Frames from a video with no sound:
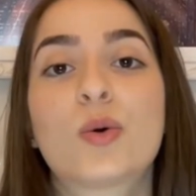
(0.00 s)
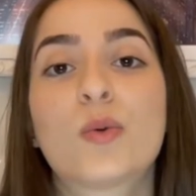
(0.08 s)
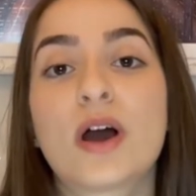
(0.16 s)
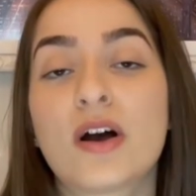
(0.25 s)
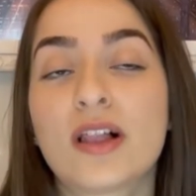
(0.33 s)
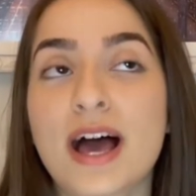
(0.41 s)

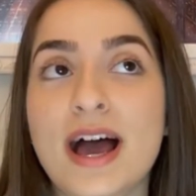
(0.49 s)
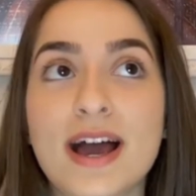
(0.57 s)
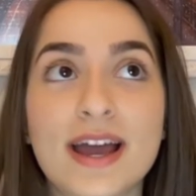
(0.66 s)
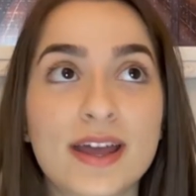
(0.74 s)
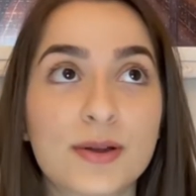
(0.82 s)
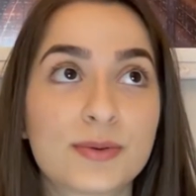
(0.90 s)
Well,
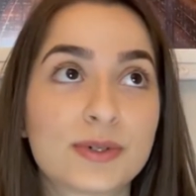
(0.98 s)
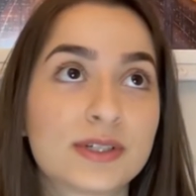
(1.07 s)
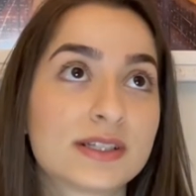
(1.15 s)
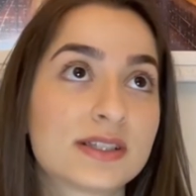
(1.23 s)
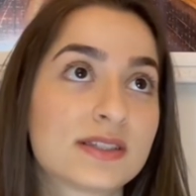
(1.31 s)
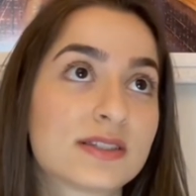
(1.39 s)
I
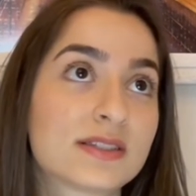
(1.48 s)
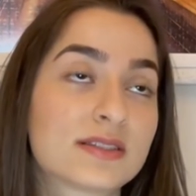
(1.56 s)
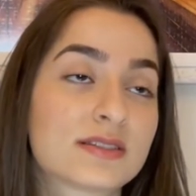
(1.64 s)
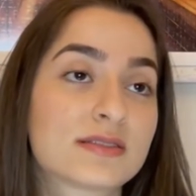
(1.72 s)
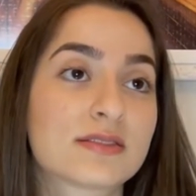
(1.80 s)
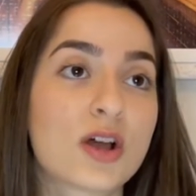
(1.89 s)
was
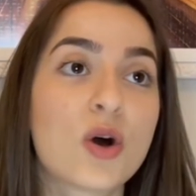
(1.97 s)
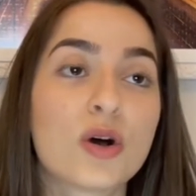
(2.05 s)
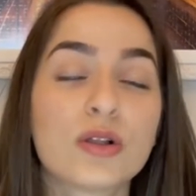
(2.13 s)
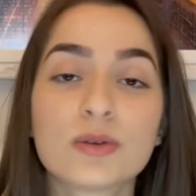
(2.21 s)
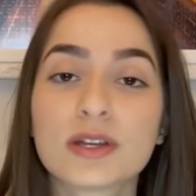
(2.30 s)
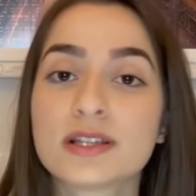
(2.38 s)

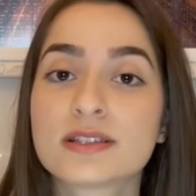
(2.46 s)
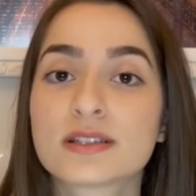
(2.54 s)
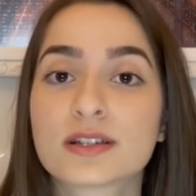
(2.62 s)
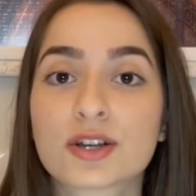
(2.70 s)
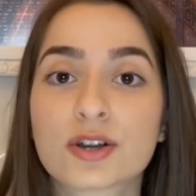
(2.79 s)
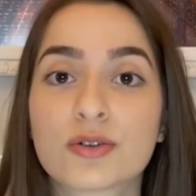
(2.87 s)
always
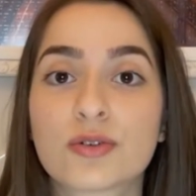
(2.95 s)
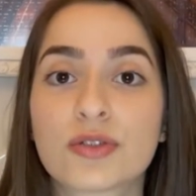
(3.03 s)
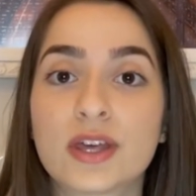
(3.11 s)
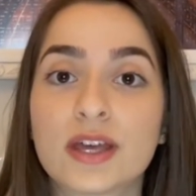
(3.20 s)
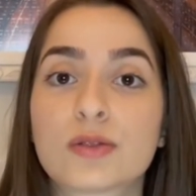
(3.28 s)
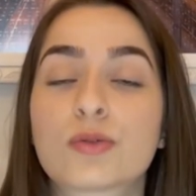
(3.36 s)
a girl
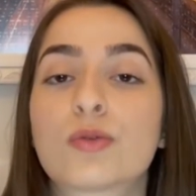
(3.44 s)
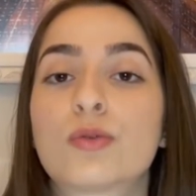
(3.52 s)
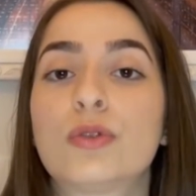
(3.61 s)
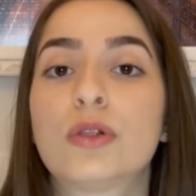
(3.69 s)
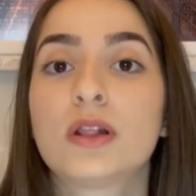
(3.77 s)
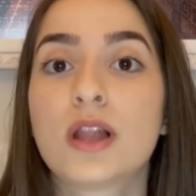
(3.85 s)
that
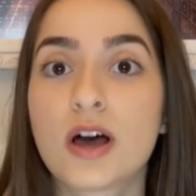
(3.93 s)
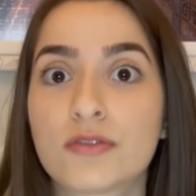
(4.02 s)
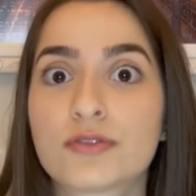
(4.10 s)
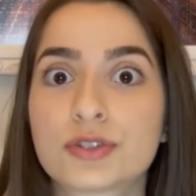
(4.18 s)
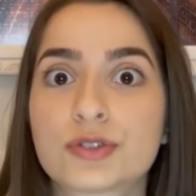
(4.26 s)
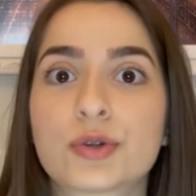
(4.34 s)

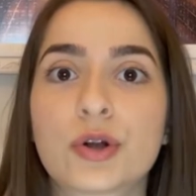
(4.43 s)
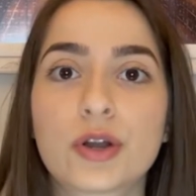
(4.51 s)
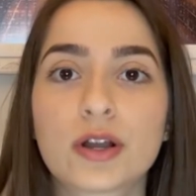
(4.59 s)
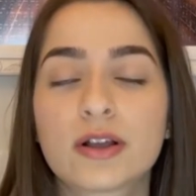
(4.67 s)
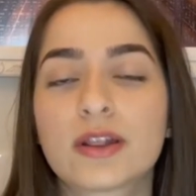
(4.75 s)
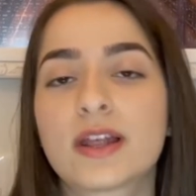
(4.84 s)
loved to
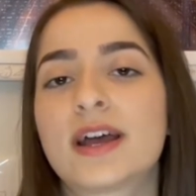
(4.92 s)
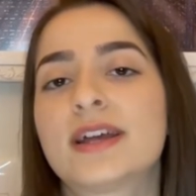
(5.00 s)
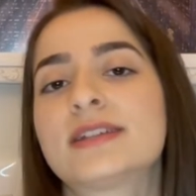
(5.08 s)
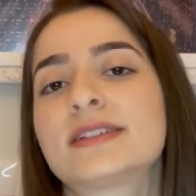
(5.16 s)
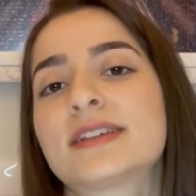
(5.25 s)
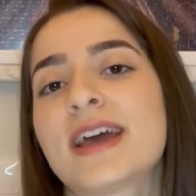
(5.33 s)

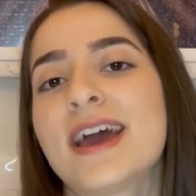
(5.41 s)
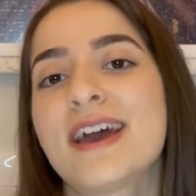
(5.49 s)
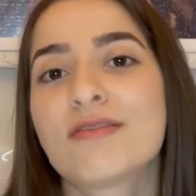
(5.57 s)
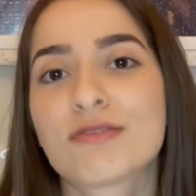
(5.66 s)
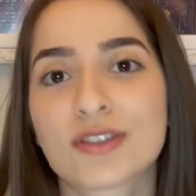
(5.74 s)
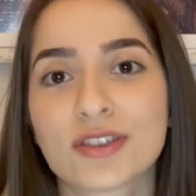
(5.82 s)
organize
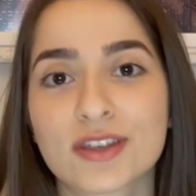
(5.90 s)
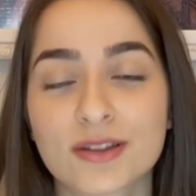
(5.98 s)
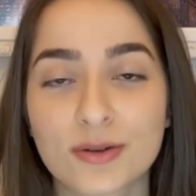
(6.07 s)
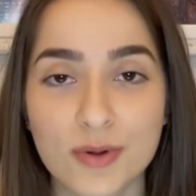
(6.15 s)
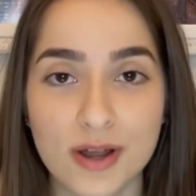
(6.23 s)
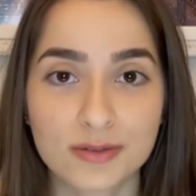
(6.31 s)
everything
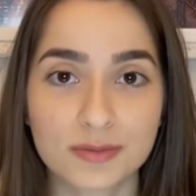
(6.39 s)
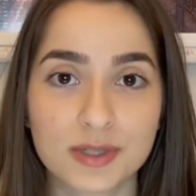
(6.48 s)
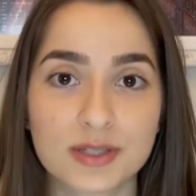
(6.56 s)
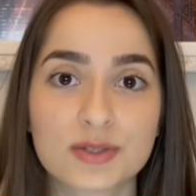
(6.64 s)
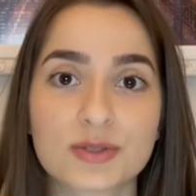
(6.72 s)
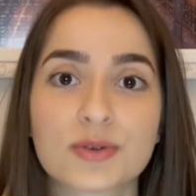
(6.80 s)
around
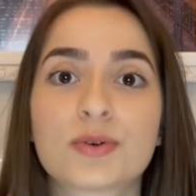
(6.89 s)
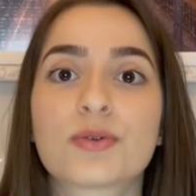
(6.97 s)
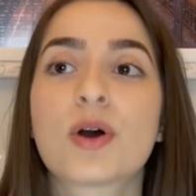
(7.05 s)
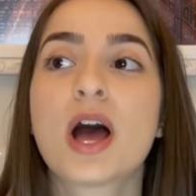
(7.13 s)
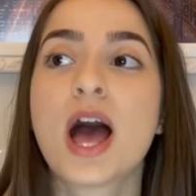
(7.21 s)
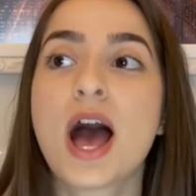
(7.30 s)
me,
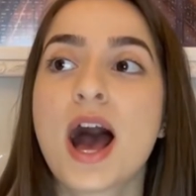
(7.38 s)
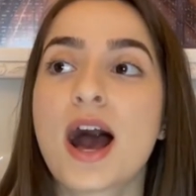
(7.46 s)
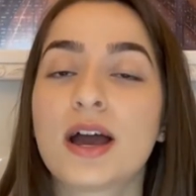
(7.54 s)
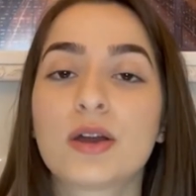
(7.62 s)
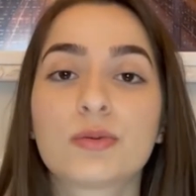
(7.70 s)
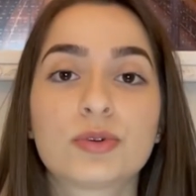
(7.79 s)
so
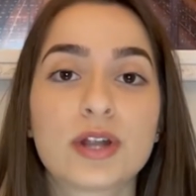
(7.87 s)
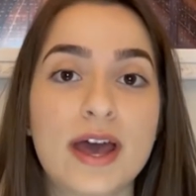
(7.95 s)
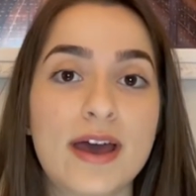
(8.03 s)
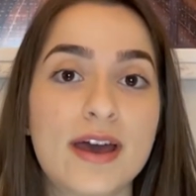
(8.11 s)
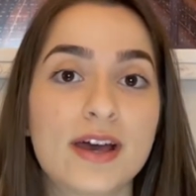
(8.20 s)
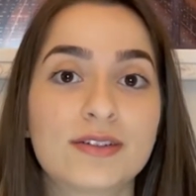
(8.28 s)
I would
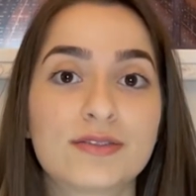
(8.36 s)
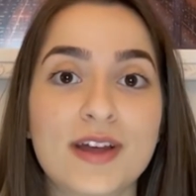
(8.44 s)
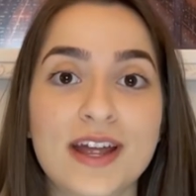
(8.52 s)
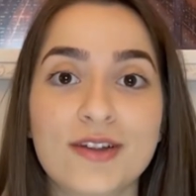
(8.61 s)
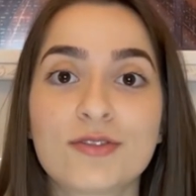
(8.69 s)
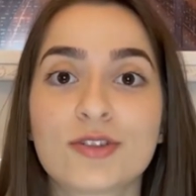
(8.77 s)
have
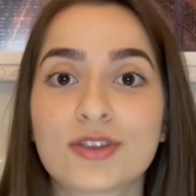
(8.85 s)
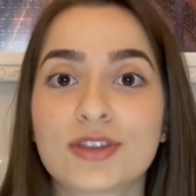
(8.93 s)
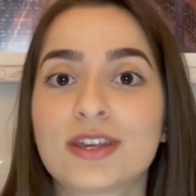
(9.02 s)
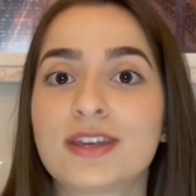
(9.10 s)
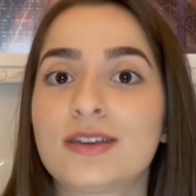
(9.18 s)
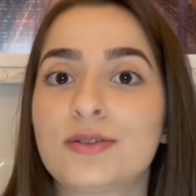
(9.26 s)

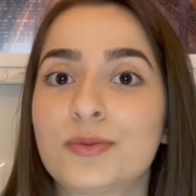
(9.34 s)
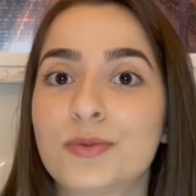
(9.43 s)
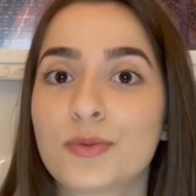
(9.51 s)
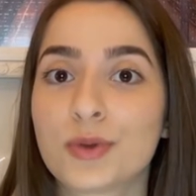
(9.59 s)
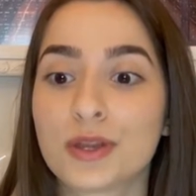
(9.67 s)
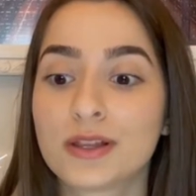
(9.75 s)
everything
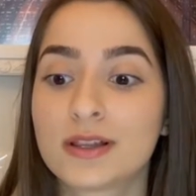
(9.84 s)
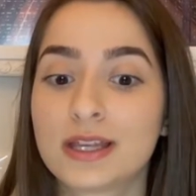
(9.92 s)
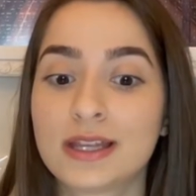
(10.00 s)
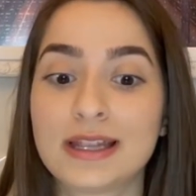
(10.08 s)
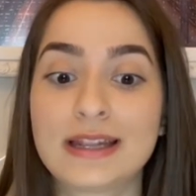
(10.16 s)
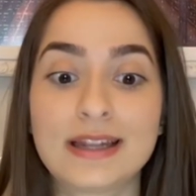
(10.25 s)

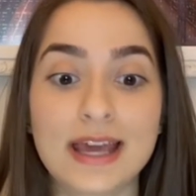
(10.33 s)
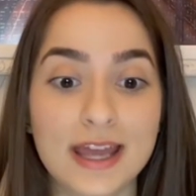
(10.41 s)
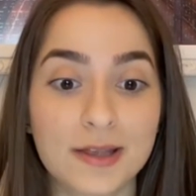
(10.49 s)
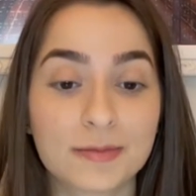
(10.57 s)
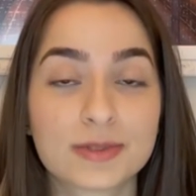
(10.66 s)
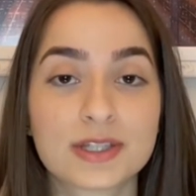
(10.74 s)
really
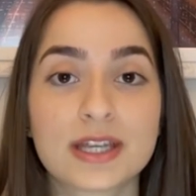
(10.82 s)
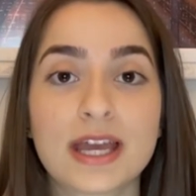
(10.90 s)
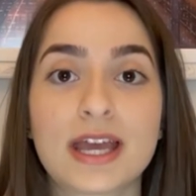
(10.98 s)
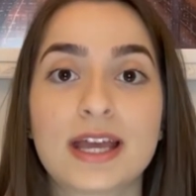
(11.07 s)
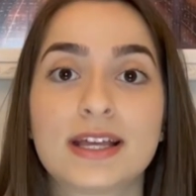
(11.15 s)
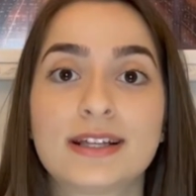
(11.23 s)
named
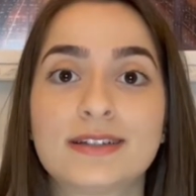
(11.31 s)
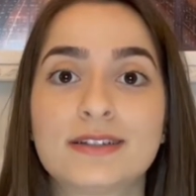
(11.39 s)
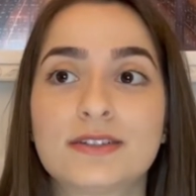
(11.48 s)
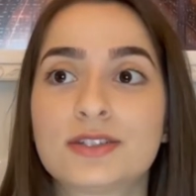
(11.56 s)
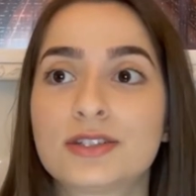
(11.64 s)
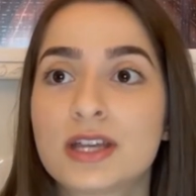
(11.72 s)

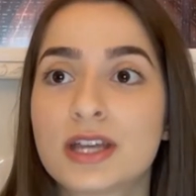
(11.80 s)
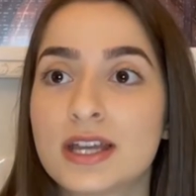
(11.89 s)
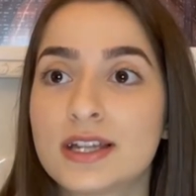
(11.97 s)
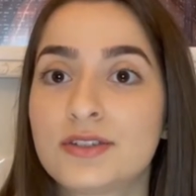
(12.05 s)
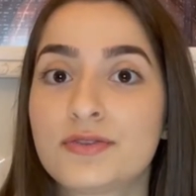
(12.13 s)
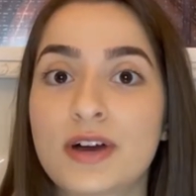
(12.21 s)
and
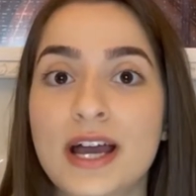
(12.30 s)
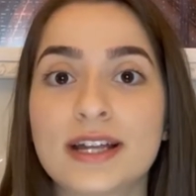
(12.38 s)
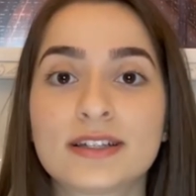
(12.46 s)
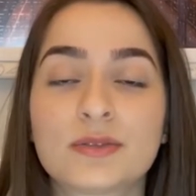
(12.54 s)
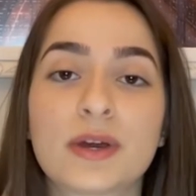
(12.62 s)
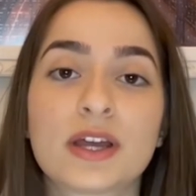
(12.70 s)

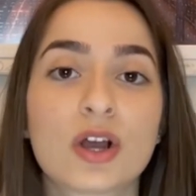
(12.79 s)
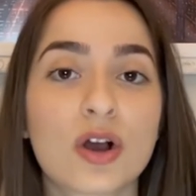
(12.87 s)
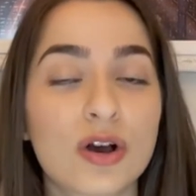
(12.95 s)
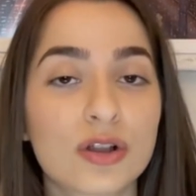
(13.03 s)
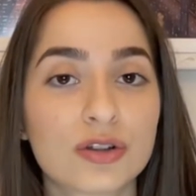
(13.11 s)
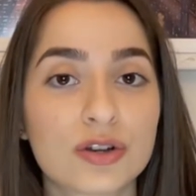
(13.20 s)
divided by
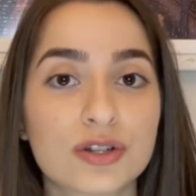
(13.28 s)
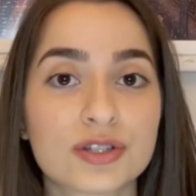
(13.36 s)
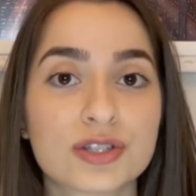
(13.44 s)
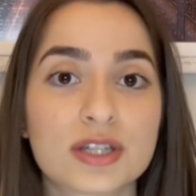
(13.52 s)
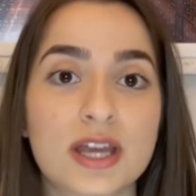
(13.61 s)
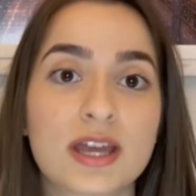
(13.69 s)

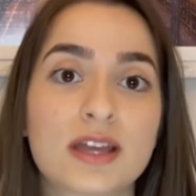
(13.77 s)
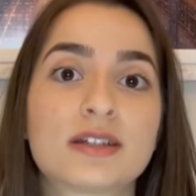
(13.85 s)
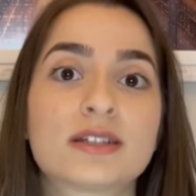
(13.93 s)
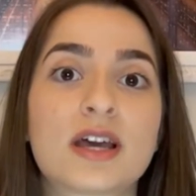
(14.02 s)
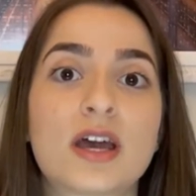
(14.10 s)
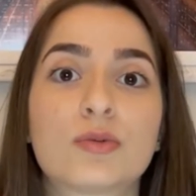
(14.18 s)
colors,
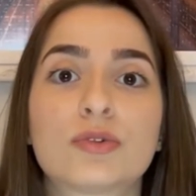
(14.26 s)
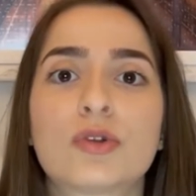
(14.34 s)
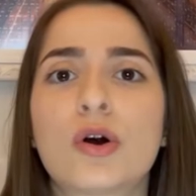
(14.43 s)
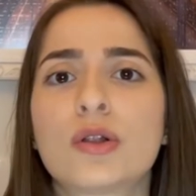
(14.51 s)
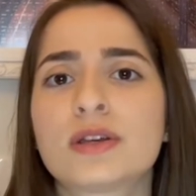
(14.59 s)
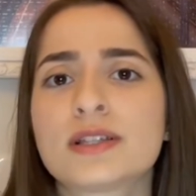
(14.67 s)
and I would
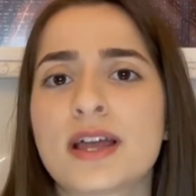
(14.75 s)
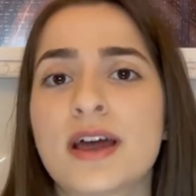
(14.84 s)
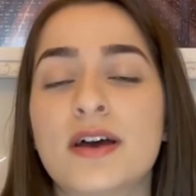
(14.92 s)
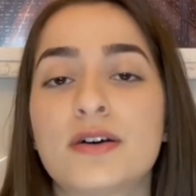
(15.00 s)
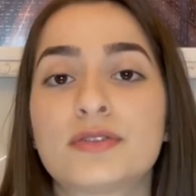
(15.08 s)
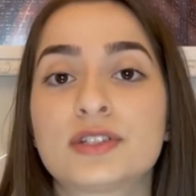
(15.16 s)
always
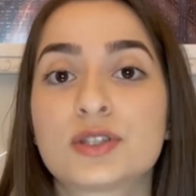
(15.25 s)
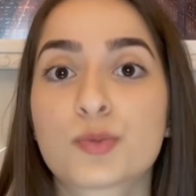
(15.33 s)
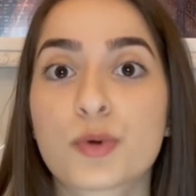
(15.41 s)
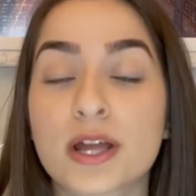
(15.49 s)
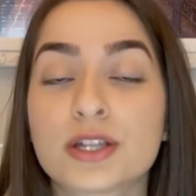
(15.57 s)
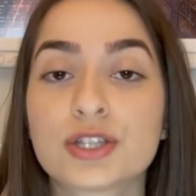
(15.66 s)
have a
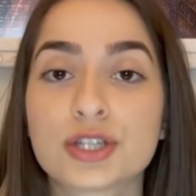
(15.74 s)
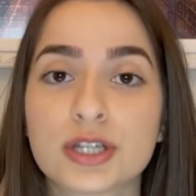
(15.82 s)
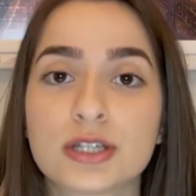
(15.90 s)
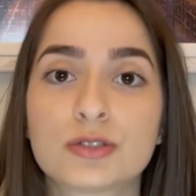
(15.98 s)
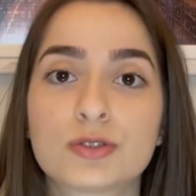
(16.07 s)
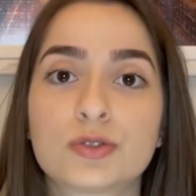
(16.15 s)

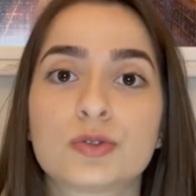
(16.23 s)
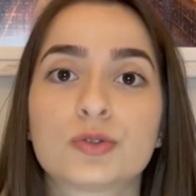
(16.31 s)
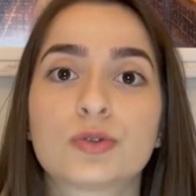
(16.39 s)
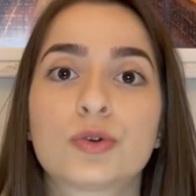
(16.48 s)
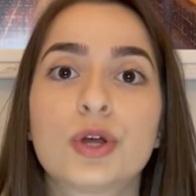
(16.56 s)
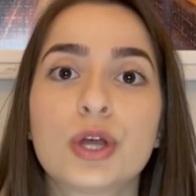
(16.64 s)
spreadsheet
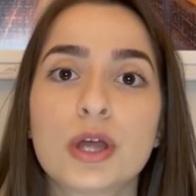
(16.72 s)
to